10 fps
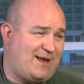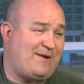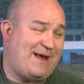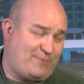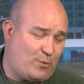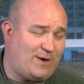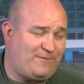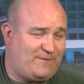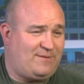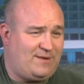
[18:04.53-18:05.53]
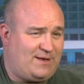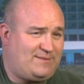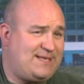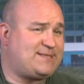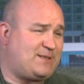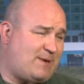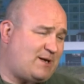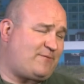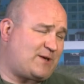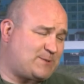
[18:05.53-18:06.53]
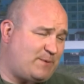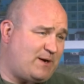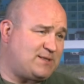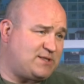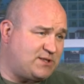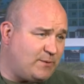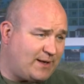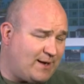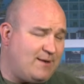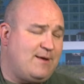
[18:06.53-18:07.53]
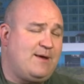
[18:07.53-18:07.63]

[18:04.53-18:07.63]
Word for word: I have quite a, a decent amount of experience in doing it.